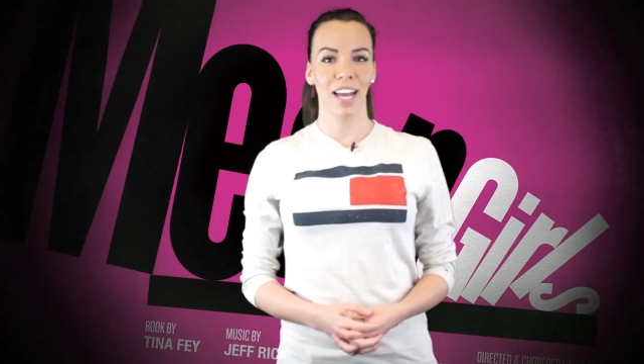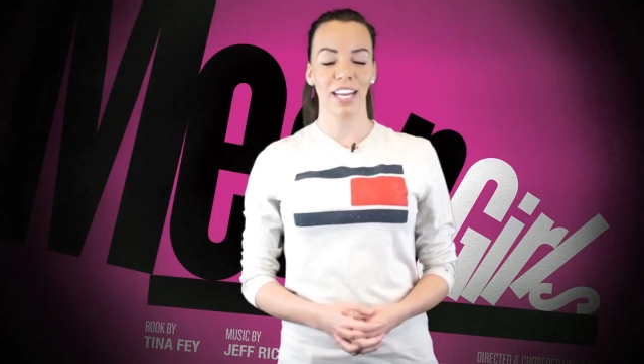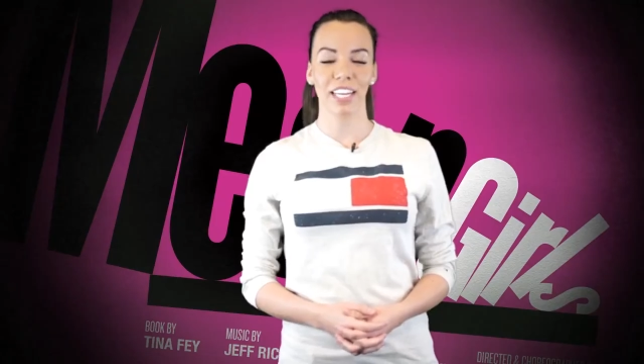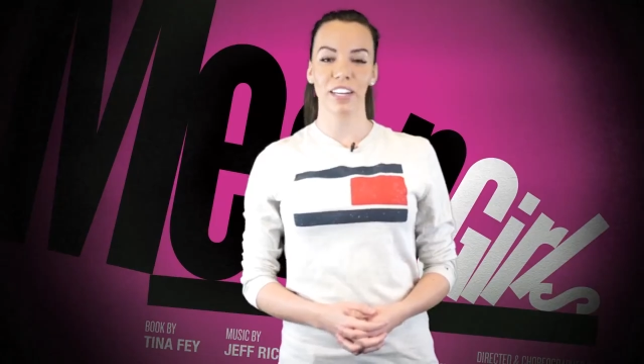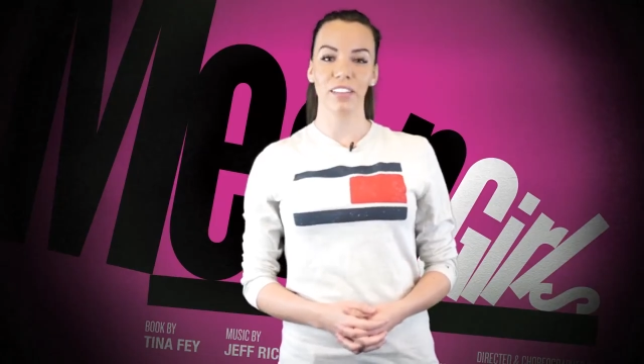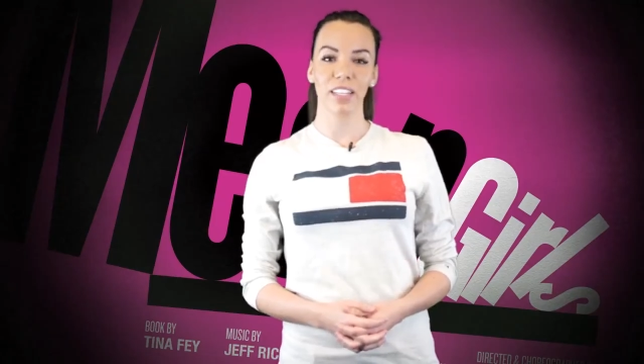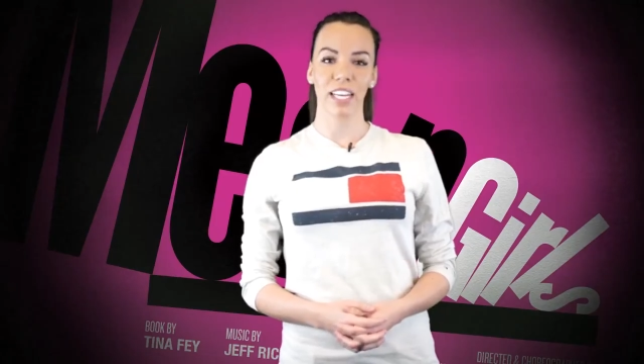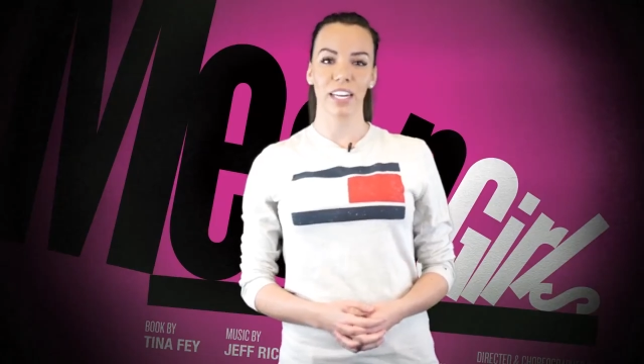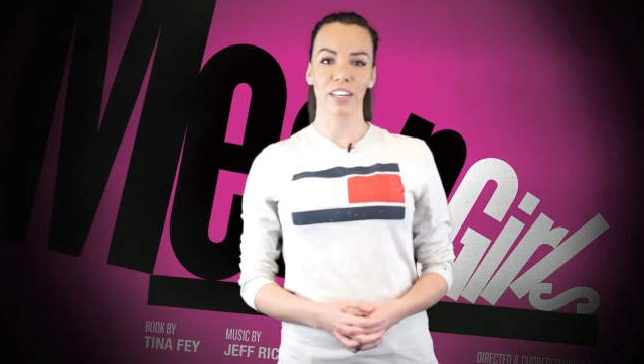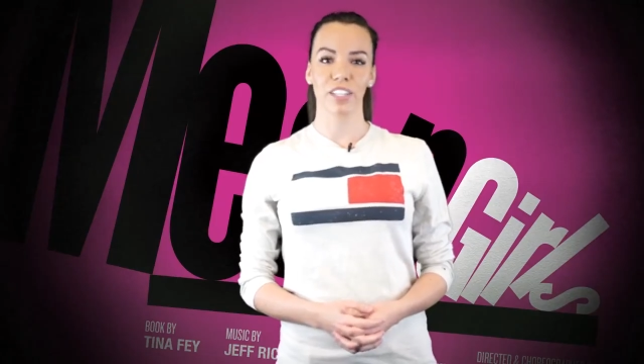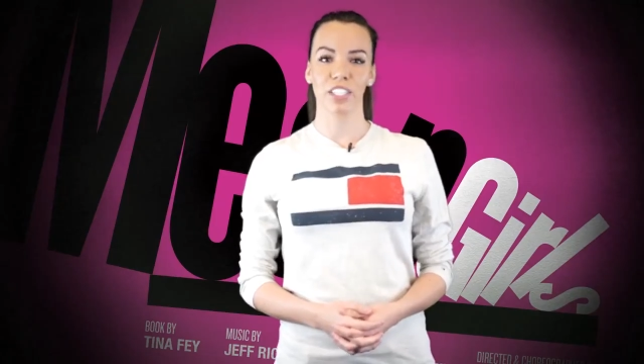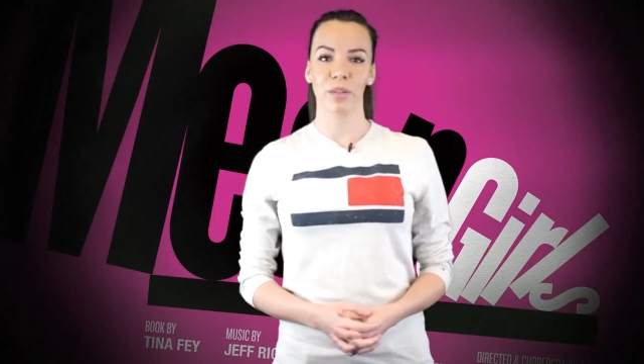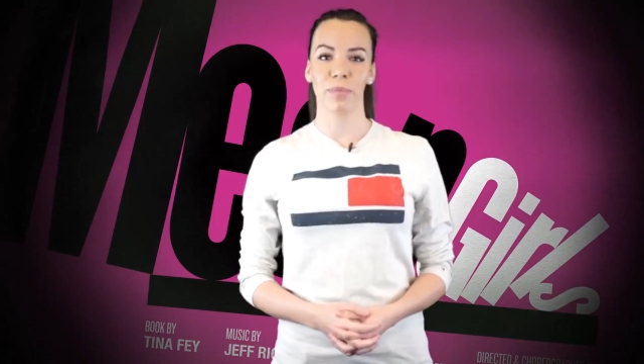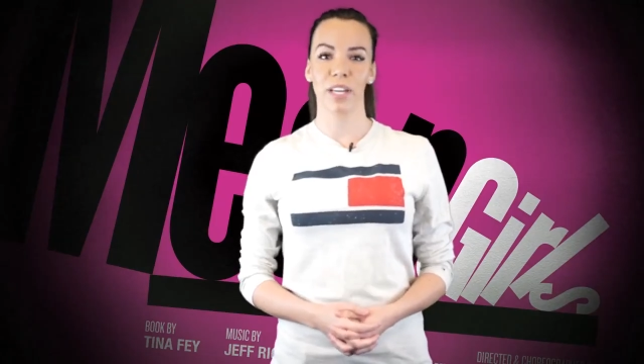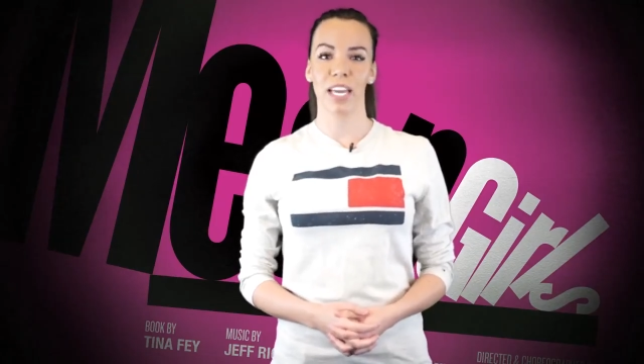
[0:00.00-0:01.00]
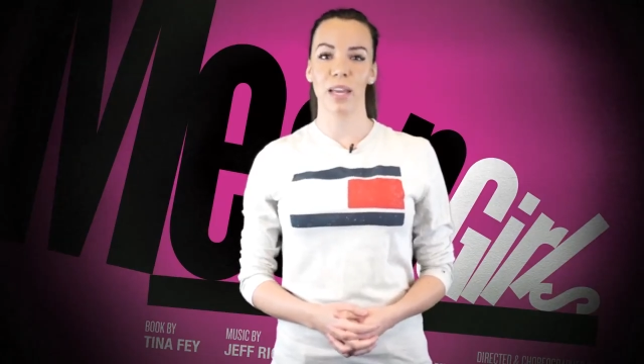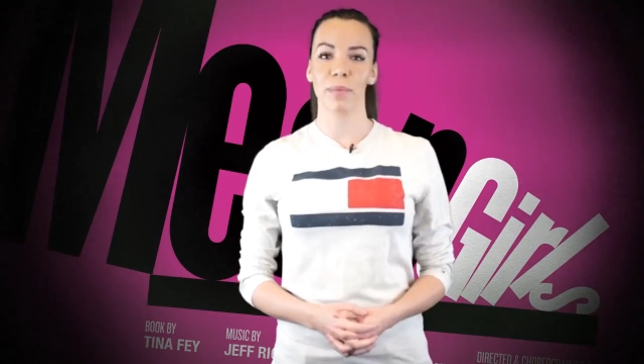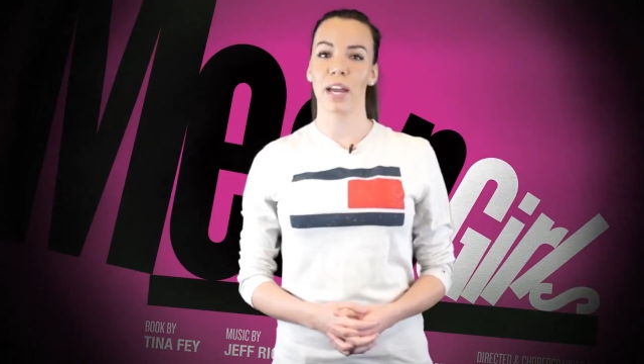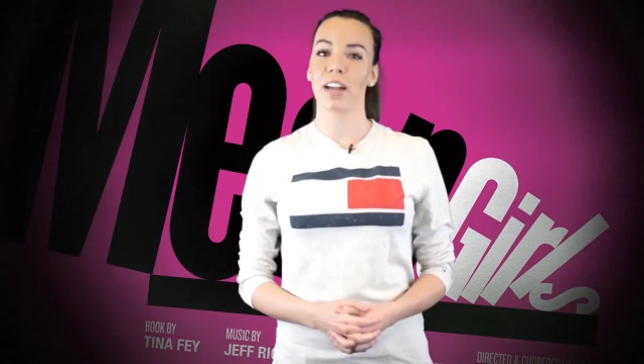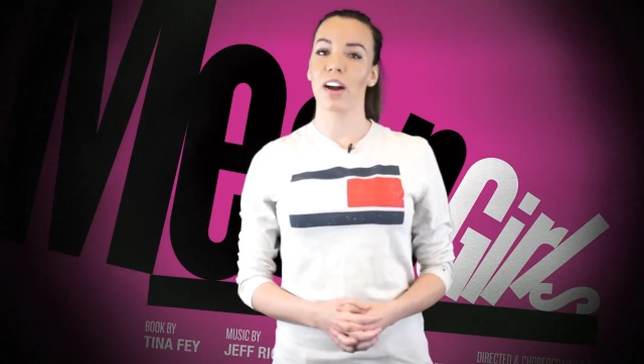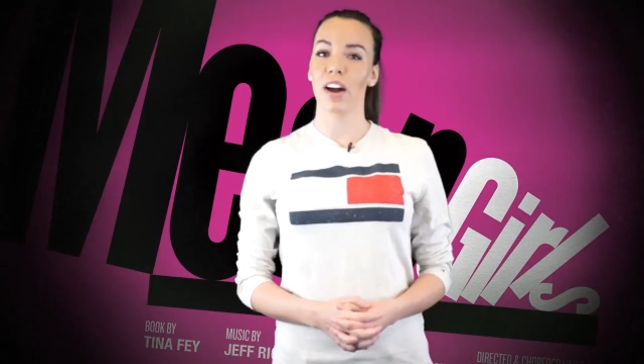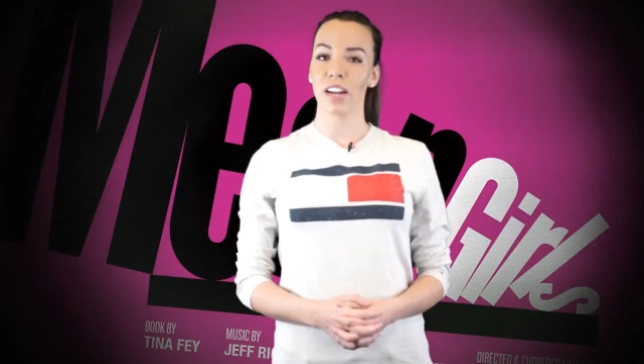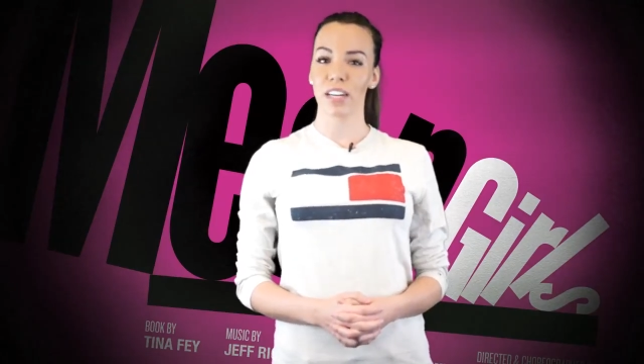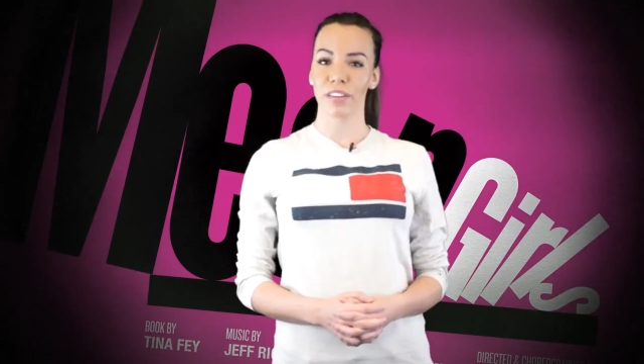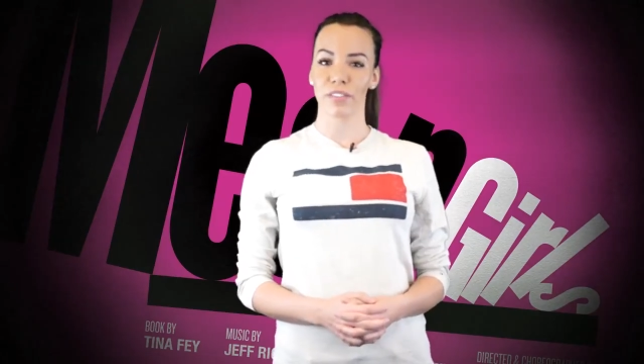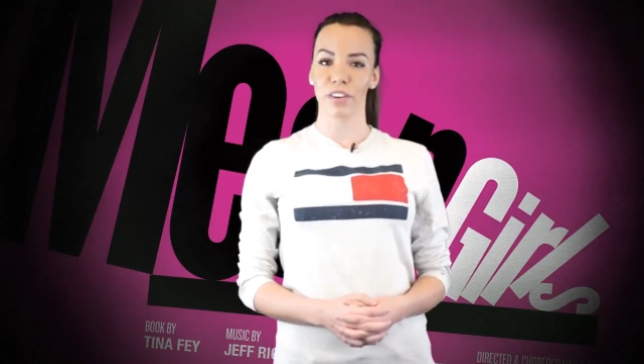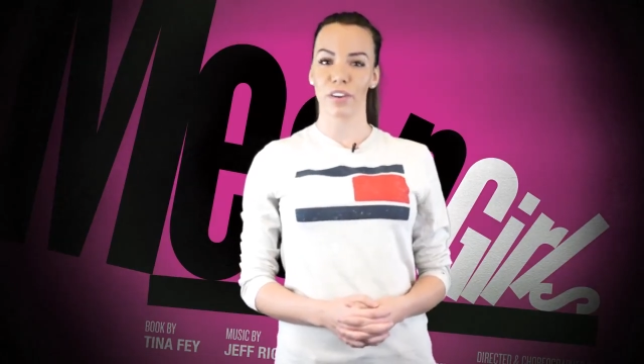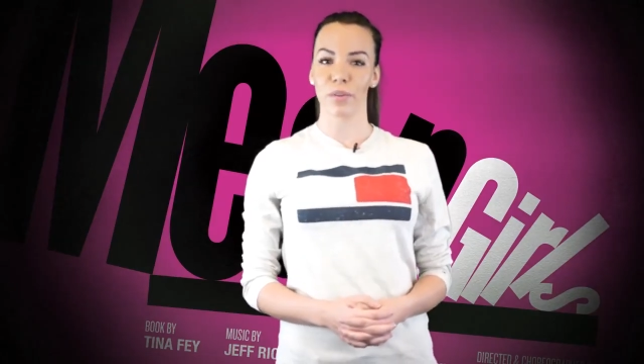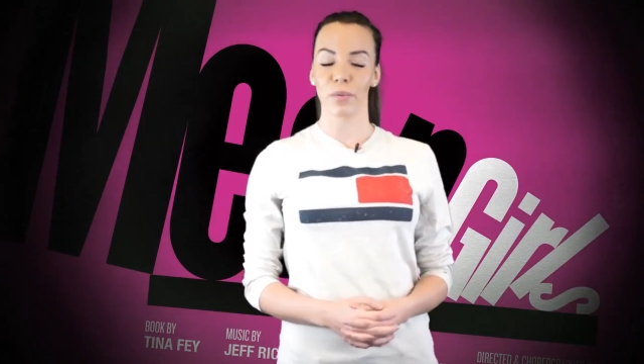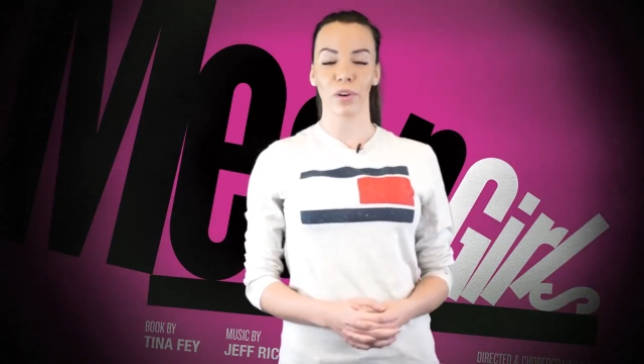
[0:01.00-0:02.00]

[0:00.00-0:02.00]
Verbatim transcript: A year later, she became iconic for her